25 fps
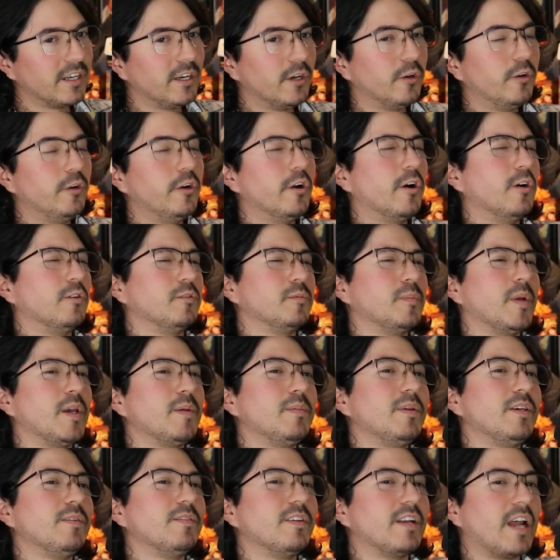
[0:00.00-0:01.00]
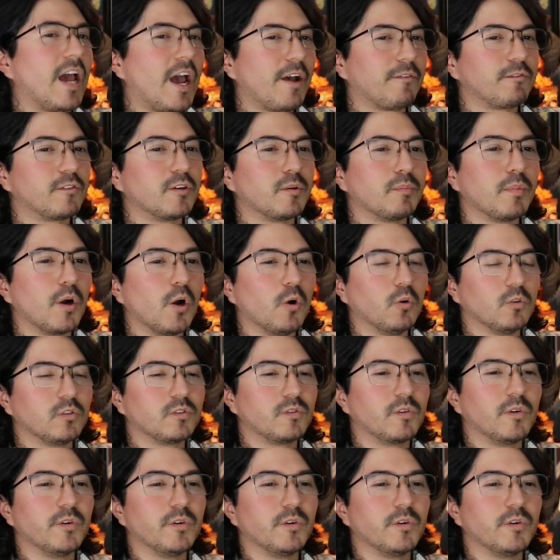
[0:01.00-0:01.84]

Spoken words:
Who knows, maybe even after post